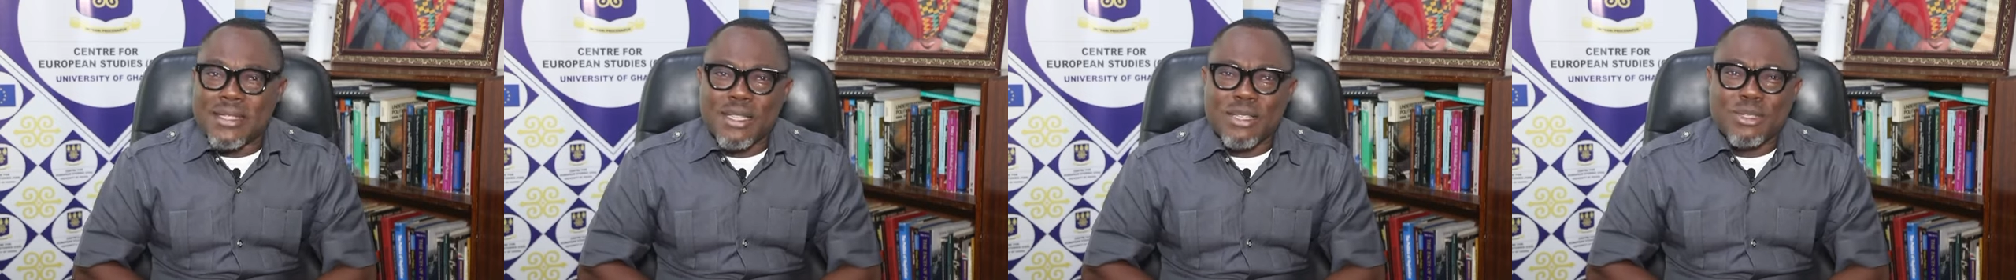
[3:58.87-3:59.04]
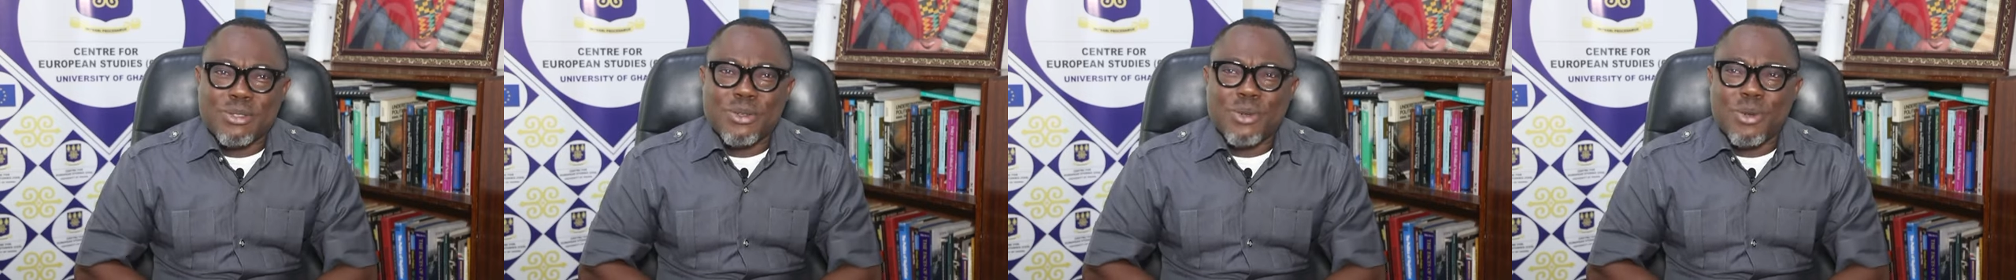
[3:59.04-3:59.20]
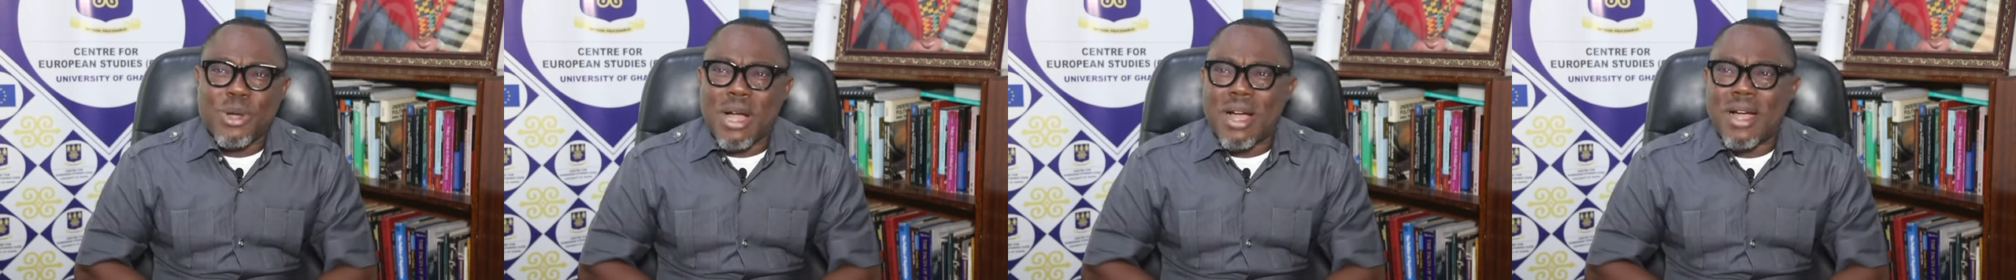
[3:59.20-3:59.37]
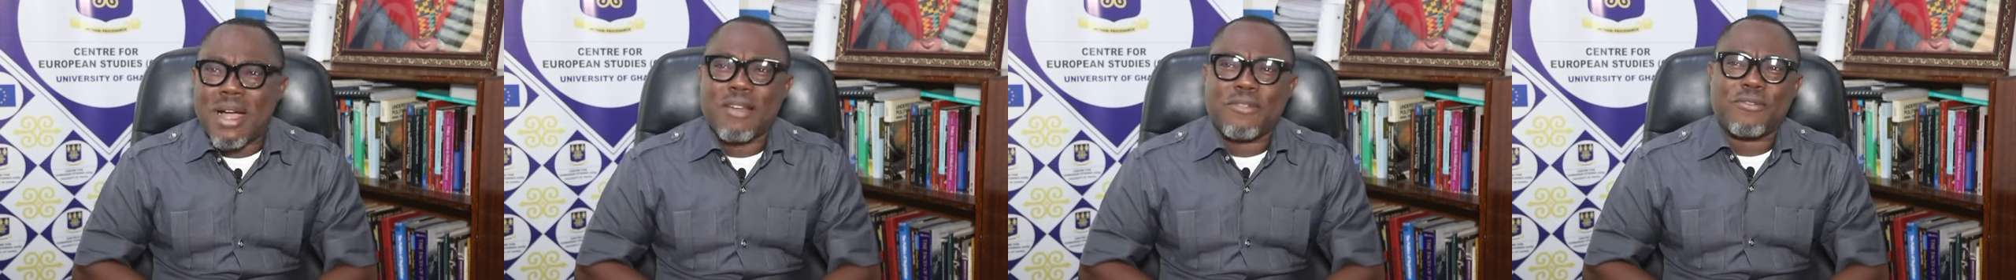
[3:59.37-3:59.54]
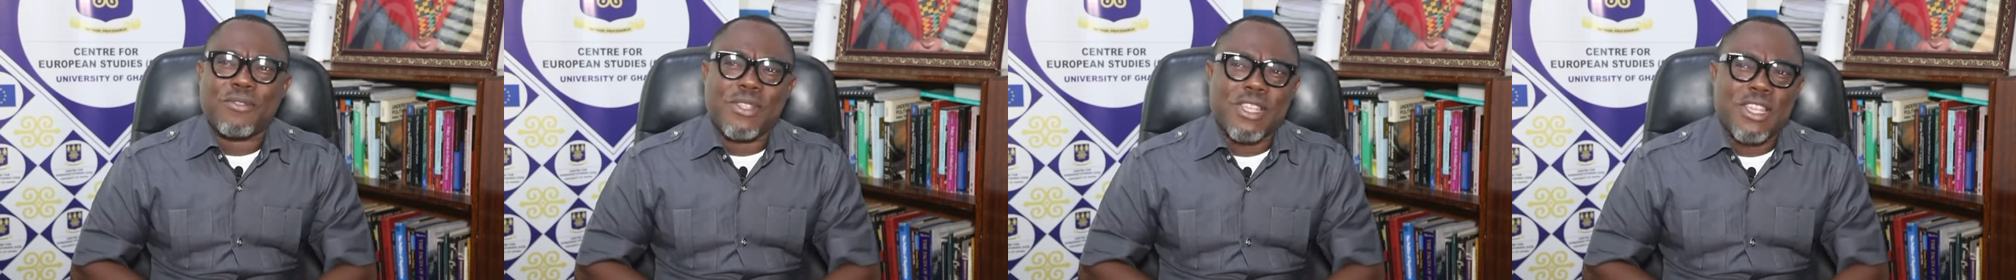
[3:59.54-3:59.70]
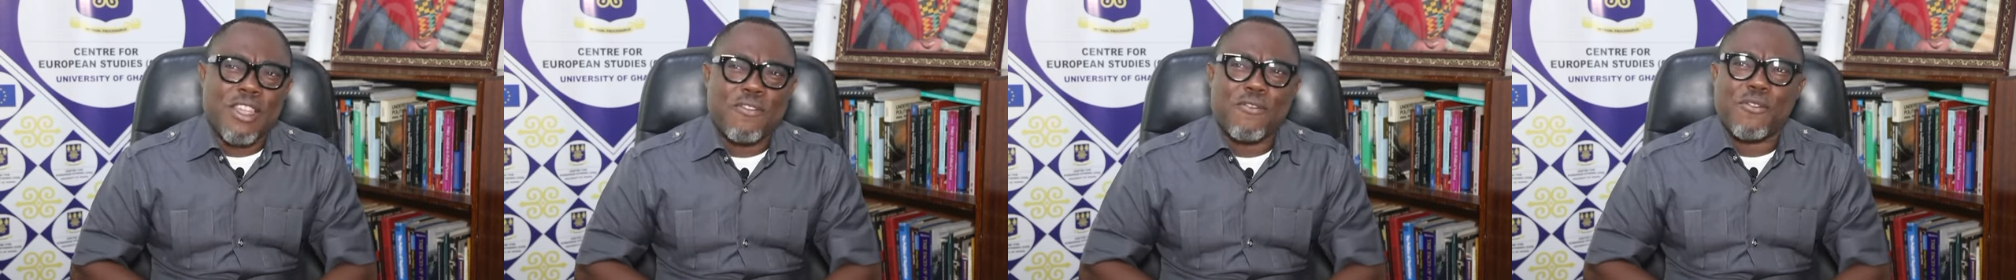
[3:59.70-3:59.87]
And so I have
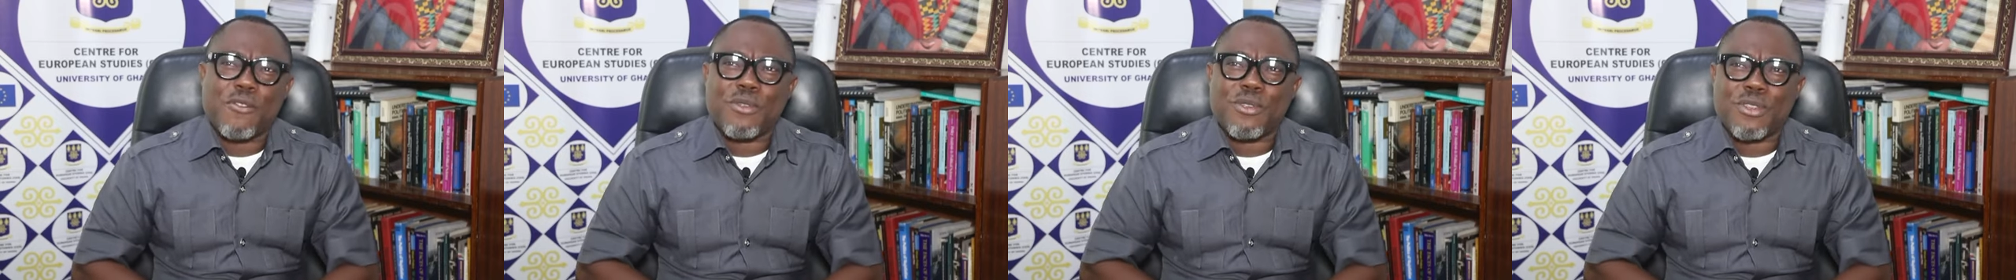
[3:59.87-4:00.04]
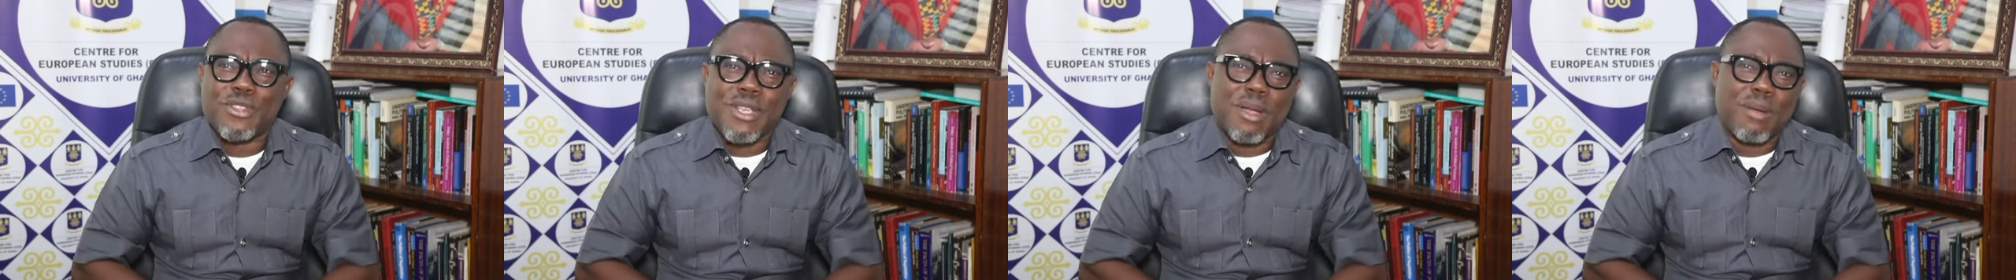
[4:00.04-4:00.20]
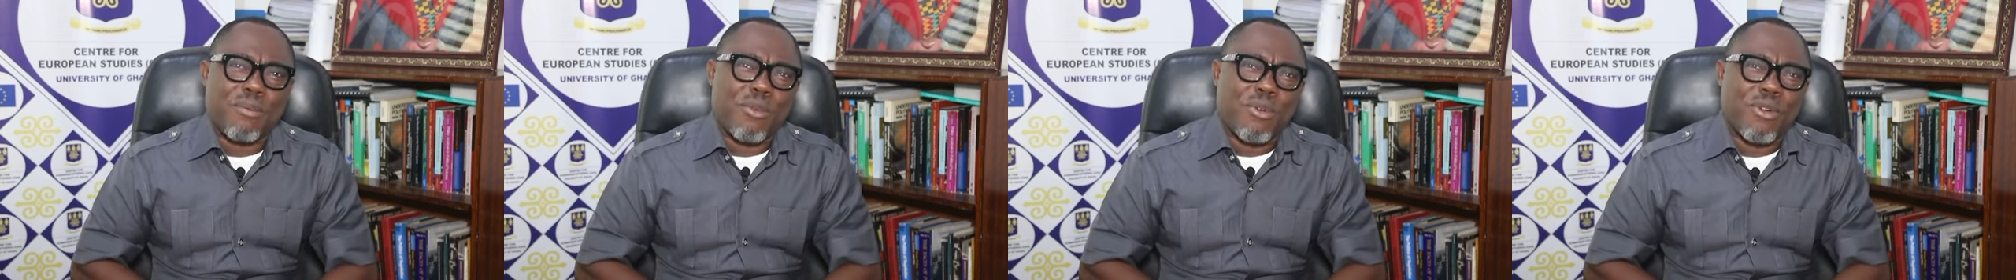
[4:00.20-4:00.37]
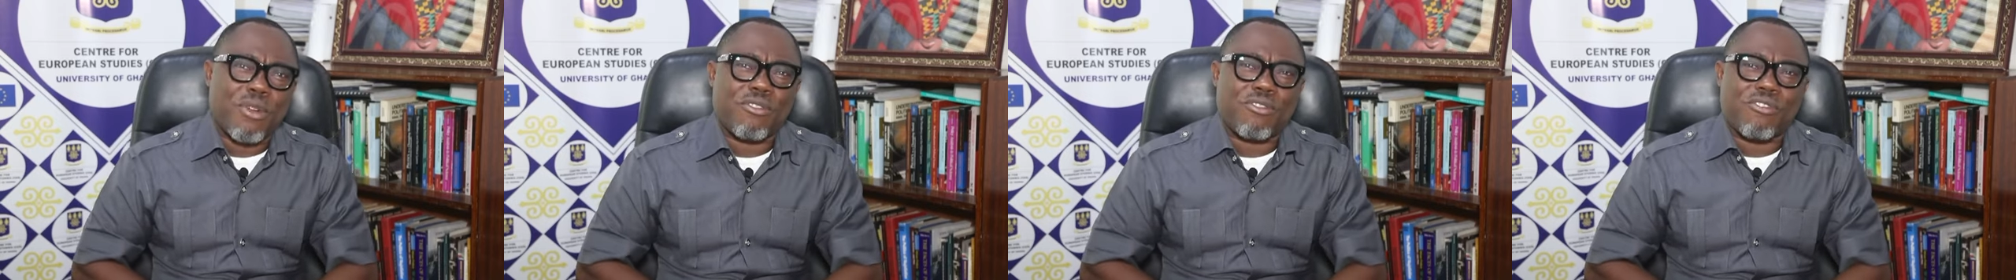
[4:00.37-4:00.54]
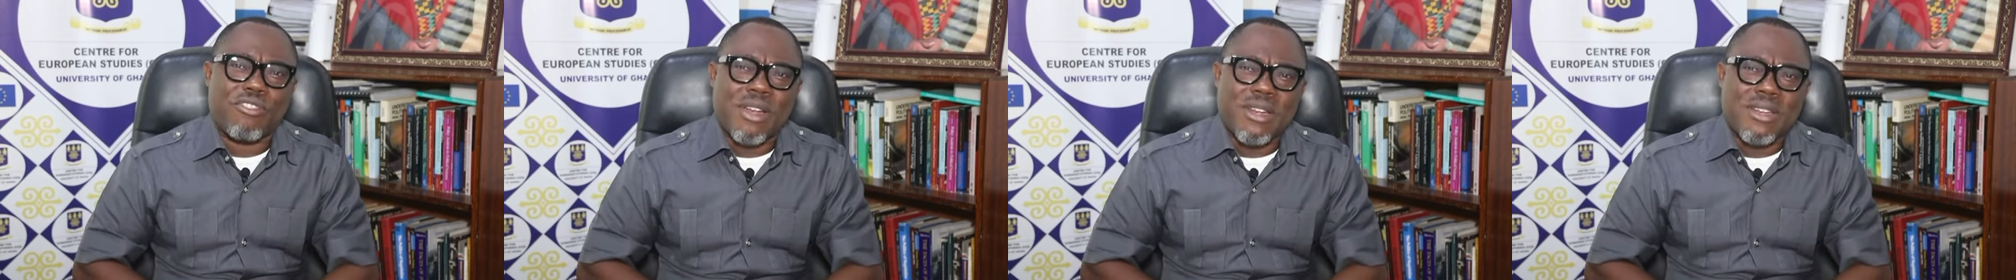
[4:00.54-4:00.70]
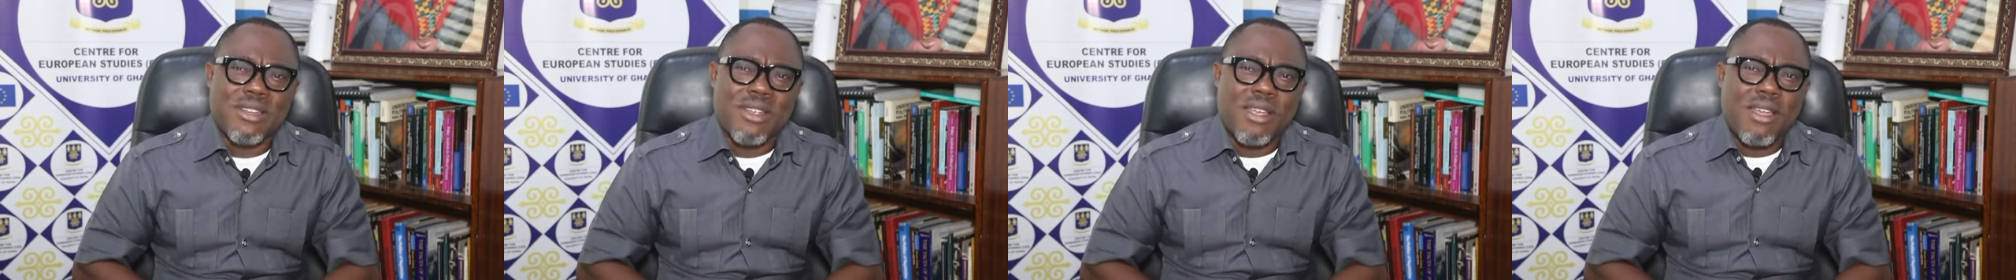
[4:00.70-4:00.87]
to give you some
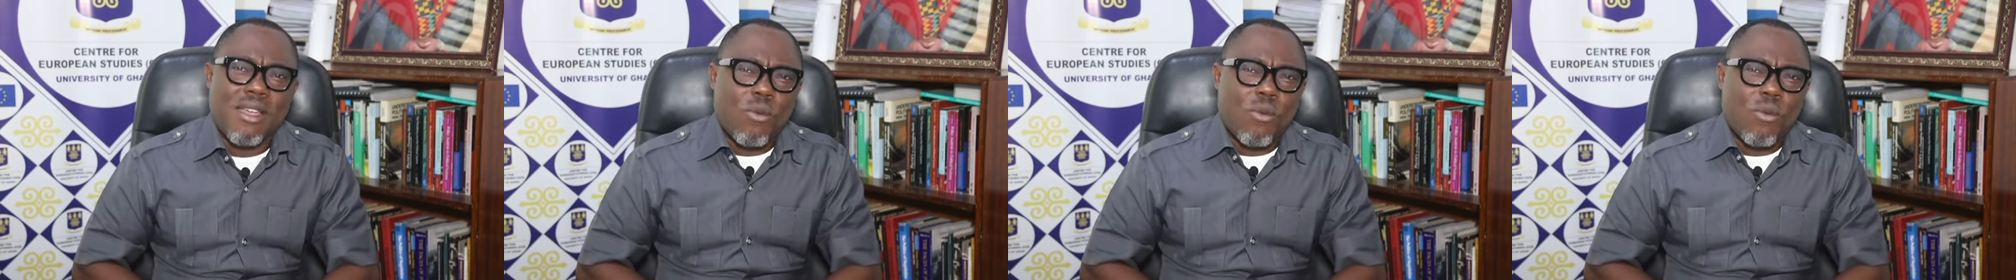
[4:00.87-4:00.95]
contract.